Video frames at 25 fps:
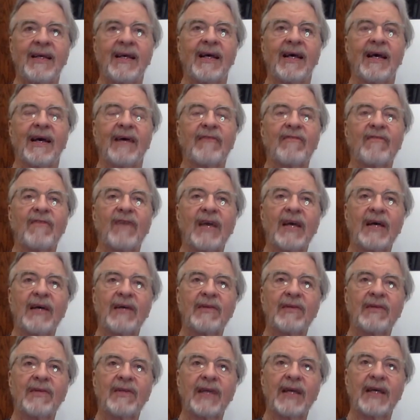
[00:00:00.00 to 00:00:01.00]
I
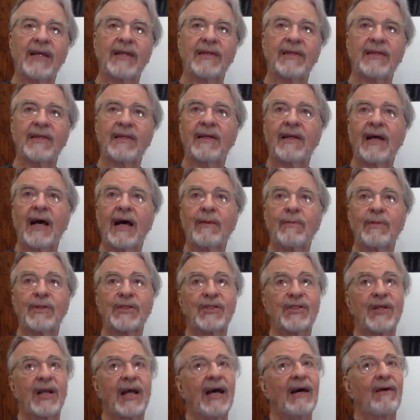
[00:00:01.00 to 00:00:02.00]
found that I was
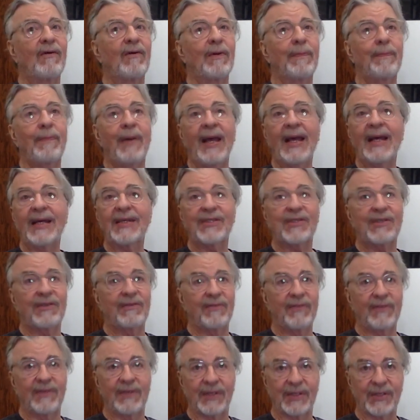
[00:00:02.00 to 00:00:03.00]
now a
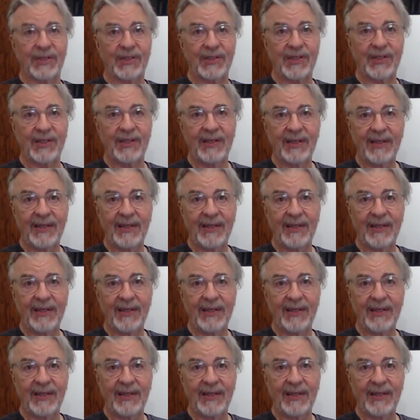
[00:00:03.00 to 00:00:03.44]
pacifist.